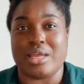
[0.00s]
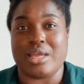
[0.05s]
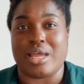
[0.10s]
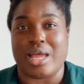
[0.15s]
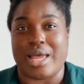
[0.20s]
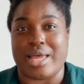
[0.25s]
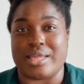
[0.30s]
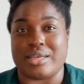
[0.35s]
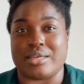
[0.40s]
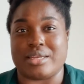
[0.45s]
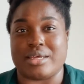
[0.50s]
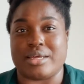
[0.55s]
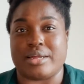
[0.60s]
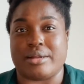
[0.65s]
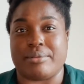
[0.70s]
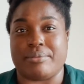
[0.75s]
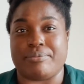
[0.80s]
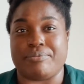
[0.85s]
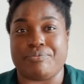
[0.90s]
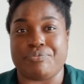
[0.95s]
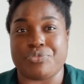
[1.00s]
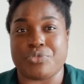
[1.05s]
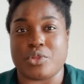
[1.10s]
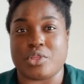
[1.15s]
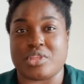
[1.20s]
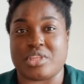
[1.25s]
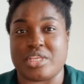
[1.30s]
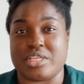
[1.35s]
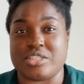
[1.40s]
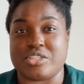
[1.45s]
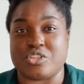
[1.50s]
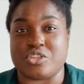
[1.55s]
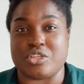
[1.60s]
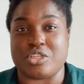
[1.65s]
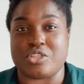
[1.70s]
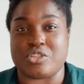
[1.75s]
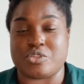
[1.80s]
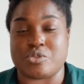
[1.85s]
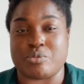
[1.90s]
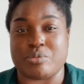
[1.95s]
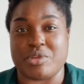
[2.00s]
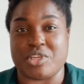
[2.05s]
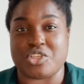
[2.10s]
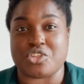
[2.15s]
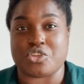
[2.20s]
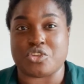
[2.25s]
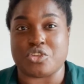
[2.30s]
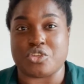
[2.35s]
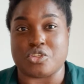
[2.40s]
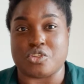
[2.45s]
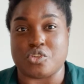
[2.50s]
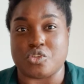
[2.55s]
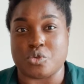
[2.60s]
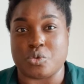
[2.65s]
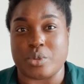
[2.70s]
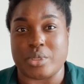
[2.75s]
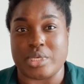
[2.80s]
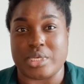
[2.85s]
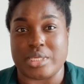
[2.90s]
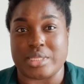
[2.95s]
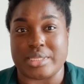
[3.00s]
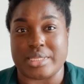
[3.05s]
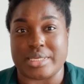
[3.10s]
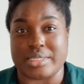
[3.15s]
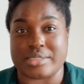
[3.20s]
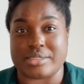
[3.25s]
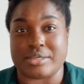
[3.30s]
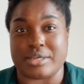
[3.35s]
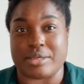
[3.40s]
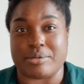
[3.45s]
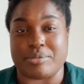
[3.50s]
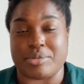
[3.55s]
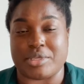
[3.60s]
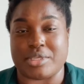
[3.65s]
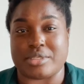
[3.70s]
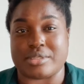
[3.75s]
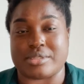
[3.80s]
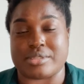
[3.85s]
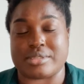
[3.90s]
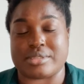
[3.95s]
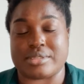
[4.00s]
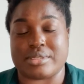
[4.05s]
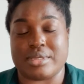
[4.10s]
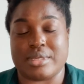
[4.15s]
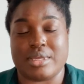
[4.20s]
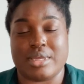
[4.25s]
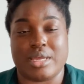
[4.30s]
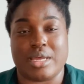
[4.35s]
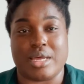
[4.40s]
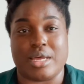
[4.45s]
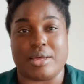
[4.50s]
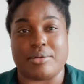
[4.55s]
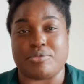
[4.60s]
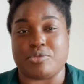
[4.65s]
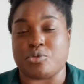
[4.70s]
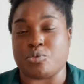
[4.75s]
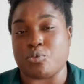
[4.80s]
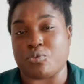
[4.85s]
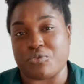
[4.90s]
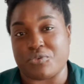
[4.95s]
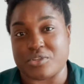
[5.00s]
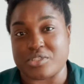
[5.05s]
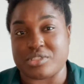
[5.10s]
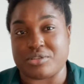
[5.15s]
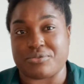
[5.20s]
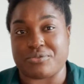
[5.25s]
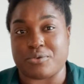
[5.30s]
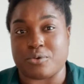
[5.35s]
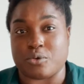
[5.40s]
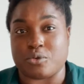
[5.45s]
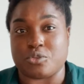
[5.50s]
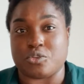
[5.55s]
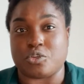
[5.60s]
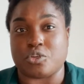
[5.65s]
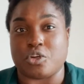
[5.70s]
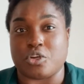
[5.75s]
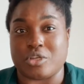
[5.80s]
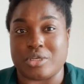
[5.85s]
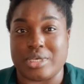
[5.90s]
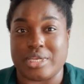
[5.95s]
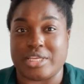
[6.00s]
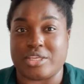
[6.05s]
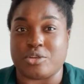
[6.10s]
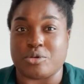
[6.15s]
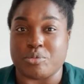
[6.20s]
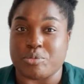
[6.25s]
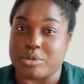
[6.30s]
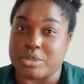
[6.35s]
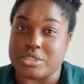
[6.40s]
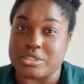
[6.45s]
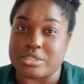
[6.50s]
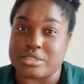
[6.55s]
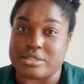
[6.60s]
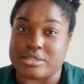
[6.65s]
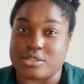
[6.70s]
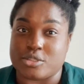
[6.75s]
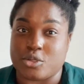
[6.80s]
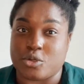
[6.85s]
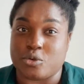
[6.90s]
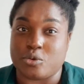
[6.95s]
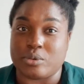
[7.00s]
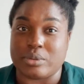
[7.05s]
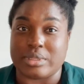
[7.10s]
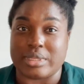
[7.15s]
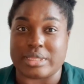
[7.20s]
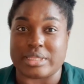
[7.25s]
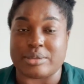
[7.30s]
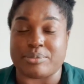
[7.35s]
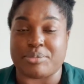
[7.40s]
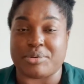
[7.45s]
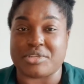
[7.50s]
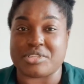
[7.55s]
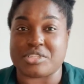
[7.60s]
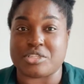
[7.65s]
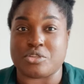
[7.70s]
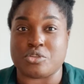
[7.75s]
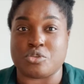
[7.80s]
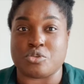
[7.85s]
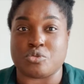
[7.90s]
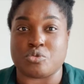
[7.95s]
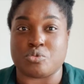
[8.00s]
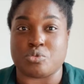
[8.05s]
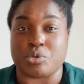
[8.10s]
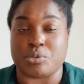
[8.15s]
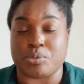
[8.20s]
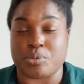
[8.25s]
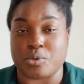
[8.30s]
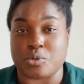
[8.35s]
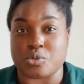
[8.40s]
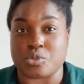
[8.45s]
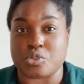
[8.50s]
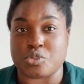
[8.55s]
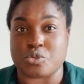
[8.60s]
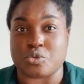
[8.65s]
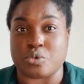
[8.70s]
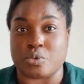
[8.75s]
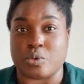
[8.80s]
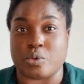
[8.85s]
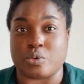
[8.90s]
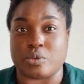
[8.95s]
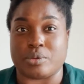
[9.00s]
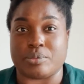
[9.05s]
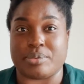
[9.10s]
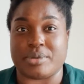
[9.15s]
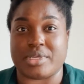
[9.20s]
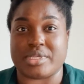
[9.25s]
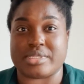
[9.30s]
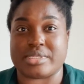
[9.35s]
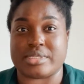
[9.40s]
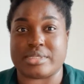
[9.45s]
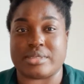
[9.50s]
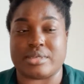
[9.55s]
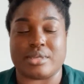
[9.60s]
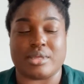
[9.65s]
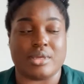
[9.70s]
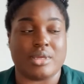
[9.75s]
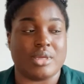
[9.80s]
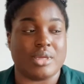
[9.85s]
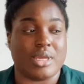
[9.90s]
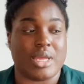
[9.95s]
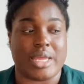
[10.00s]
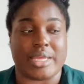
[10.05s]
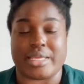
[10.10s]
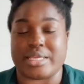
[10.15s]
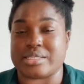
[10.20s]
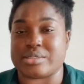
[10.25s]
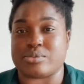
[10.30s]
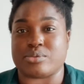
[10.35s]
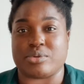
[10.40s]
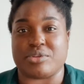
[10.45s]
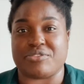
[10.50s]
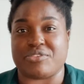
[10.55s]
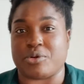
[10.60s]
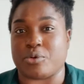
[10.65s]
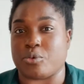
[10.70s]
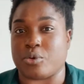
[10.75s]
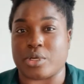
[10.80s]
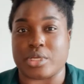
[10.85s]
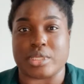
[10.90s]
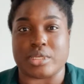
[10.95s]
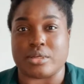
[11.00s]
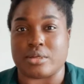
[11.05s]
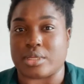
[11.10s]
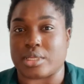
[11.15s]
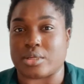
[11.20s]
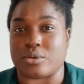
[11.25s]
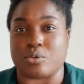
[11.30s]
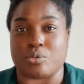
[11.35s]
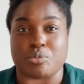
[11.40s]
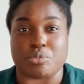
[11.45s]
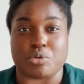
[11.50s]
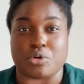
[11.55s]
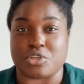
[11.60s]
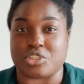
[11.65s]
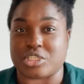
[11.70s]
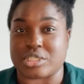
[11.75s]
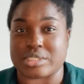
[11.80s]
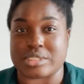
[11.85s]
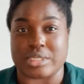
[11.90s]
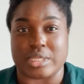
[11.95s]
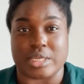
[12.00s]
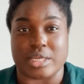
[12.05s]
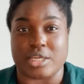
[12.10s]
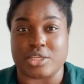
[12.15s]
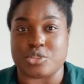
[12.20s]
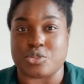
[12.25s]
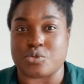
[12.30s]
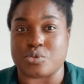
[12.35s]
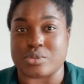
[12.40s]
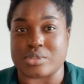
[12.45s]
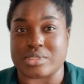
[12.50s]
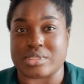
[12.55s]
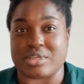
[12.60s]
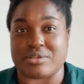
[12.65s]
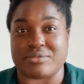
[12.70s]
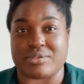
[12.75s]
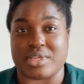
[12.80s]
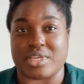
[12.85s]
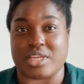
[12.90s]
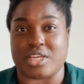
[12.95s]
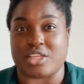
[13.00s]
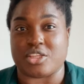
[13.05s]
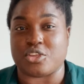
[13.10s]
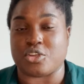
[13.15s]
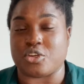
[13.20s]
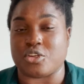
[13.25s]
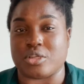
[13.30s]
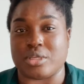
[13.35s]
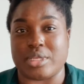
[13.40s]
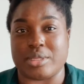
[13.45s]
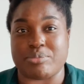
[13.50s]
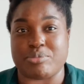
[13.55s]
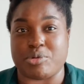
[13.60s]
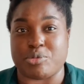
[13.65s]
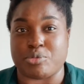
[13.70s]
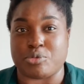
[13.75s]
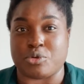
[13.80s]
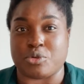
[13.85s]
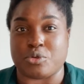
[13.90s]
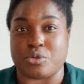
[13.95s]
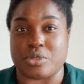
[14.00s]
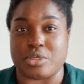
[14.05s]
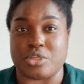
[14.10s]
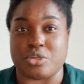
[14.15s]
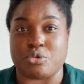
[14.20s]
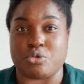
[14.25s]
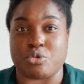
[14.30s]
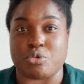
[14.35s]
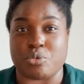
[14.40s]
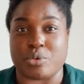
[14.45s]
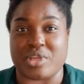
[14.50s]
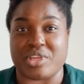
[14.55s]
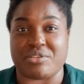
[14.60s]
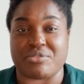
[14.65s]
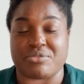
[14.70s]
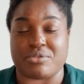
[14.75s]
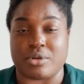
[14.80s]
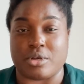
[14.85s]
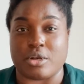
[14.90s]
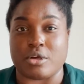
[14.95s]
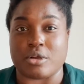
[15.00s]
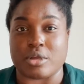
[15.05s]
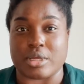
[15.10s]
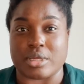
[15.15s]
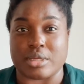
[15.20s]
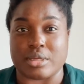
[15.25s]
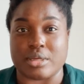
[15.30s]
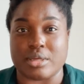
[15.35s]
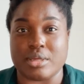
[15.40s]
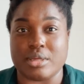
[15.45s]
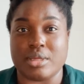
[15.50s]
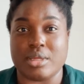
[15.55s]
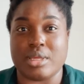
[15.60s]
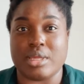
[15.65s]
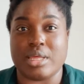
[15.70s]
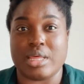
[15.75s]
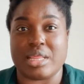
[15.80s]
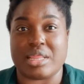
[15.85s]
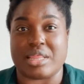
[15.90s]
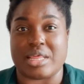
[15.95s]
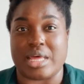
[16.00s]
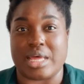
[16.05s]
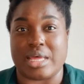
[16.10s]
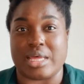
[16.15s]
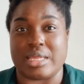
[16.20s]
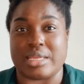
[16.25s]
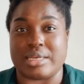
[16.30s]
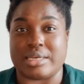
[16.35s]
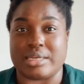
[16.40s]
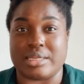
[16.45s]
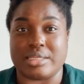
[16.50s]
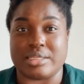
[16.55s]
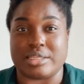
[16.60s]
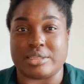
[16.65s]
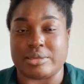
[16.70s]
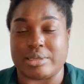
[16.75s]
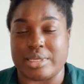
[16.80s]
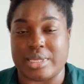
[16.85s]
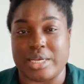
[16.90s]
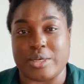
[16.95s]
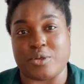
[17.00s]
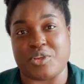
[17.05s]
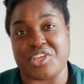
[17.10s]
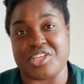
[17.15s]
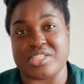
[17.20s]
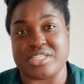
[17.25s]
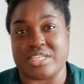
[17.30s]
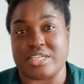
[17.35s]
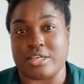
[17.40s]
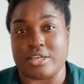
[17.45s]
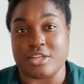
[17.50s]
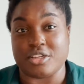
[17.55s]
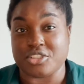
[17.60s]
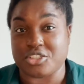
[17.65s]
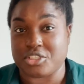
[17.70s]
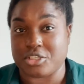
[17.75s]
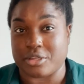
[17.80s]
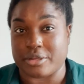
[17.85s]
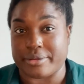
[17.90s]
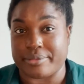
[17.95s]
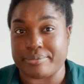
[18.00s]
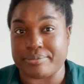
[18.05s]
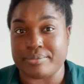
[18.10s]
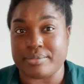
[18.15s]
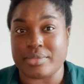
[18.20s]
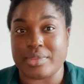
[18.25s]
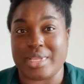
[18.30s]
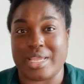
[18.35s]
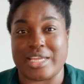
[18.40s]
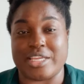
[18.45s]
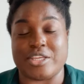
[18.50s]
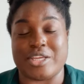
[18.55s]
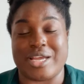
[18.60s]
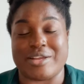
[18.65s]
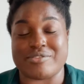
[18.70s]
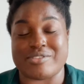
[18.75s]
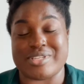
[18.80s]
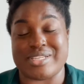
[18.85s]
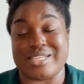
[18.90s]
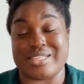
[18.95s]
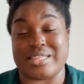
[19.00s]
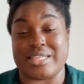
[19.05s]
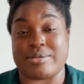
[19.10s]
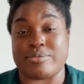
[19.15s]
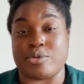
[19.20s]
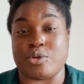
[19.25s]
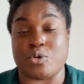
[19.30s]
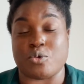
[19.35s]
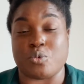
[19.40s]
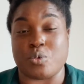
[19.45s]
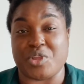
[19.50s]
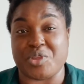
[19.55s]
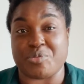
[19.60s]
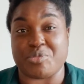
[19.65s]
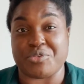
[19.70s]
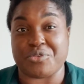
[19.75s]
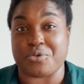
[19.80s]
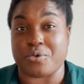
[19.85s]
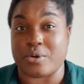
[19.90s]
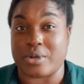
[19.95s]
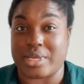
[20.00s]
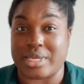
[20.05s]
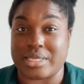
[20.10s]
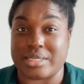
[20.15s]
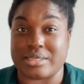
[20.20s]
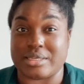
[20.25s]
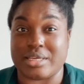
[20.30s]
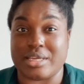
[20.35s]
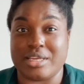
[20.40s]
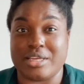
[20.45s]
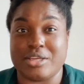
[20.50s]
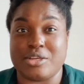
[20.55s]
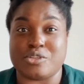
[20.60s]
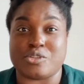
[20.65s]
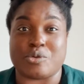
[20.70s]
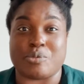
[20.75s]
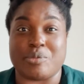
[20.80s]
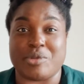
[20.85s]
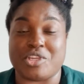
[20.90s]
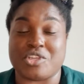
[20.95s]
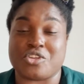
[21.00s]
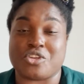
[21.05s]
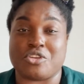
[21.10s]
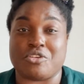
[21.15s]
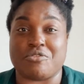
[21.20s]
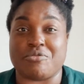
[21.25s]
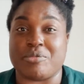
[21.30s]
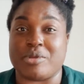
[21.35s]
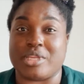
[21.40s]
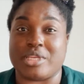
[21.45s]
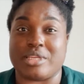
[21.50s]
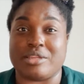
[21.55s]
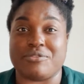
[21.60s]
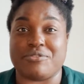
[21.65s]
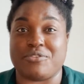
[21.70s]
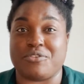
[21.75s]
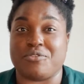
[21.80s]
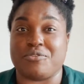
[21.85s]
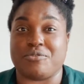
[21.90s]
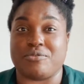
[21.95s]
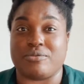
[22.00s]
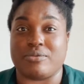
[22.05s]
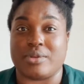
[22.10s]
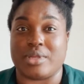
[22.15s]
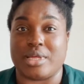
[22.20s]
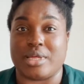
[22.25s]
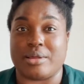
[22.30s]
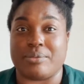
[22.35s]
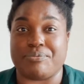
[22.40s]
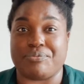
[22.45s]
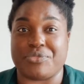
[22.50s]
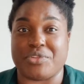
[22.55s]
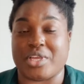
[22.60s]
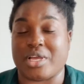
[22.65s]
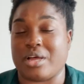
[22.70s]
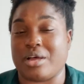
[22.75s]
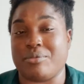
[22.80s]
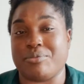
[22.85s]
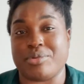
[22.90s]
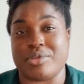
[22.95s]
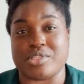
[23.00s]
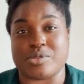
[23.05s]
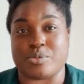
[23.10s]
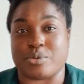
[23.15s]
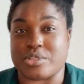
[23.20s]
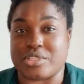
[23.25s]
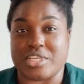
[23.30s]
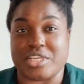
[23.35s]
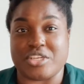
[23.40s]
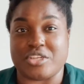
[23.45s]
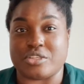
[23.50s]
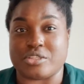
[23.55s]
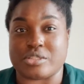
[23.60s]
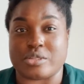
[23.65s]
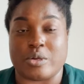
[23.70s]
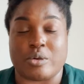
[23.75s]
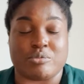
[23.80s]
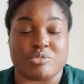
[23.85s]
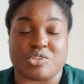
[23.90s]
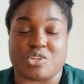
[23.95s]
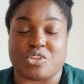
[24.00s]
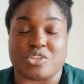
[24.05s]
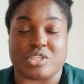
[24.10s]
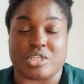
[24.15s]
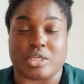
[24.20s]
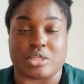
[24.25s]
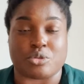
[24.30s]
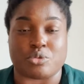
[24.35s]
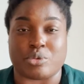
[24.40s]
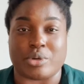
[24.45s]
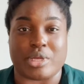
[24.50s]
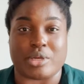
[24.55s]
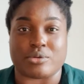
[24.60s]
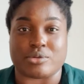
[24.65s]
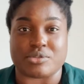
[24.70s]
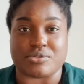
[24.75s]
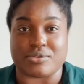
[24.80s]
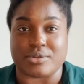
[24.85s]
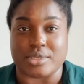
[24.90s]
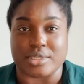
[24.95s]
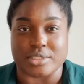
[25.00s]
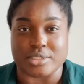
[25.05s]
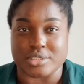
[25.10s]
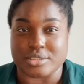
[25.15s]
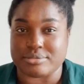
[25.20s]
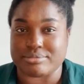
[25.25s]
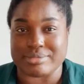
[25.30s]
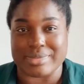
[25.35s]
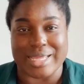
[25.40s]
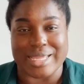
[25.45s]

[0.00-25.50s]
And things you need to make sure you're doing in that time, because you first of all, you got to let your bosses know, like the person you report to, or the person, I guess, if you're working on projects like I do and stuff like that, you got to let people know that you're away for longer than the allocated lunchtime, and you have to let them know way beforehand. So make sure it can't be as spontaneous, oh, I'm just going to take 3 hours for lunch.